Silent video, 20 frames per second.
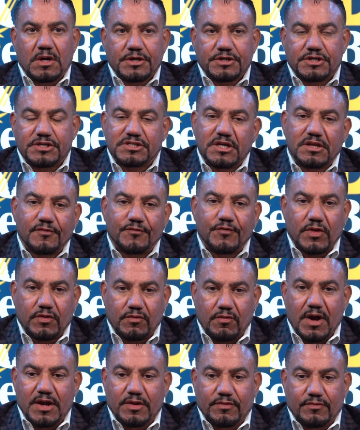She's in it for the
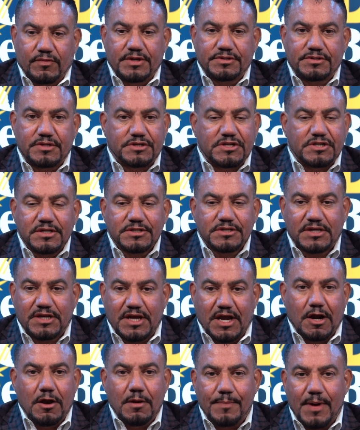right reason. She doesn't
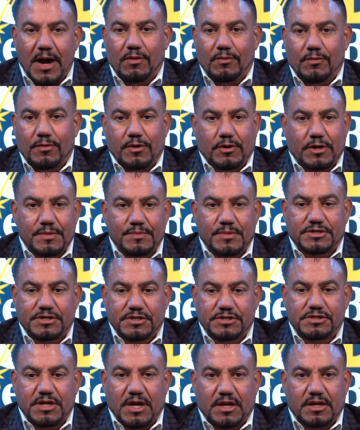care about what her
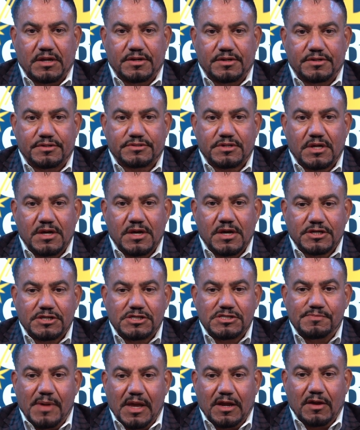commission check is.
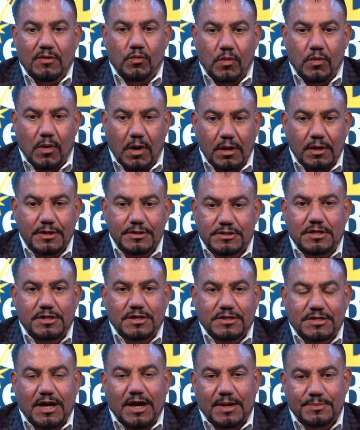She's making well into
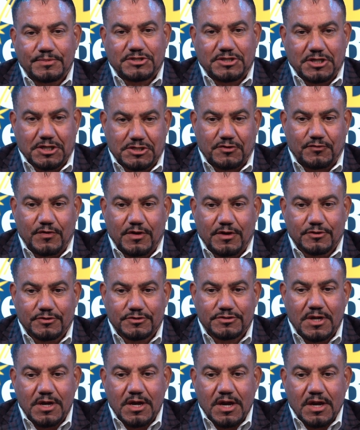the top 6
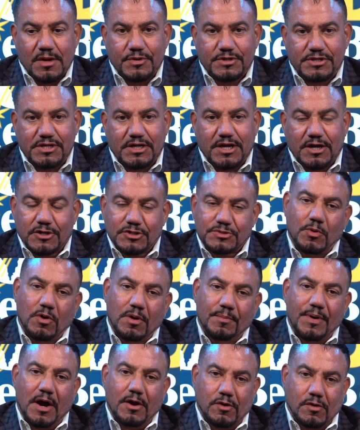figures, but she cares more
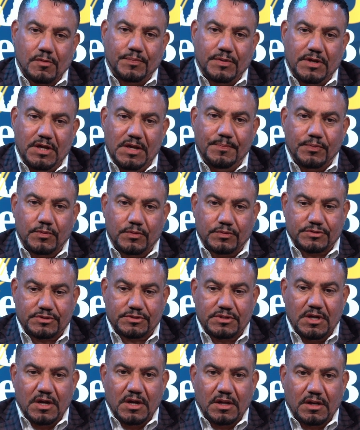about her
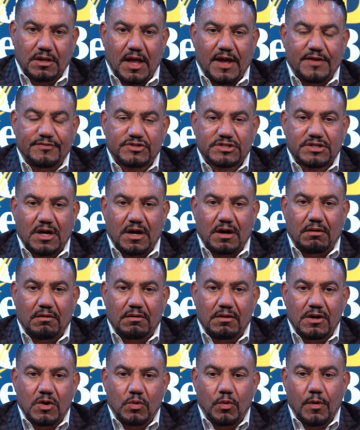people's
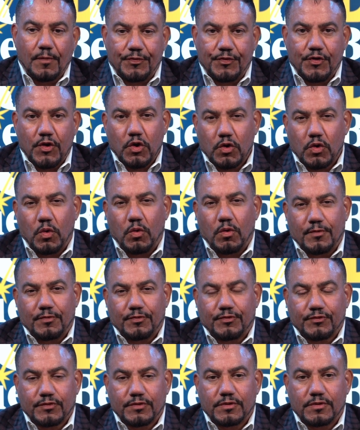lifestyle, what they're going
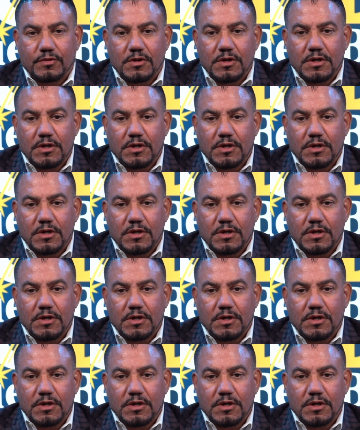through.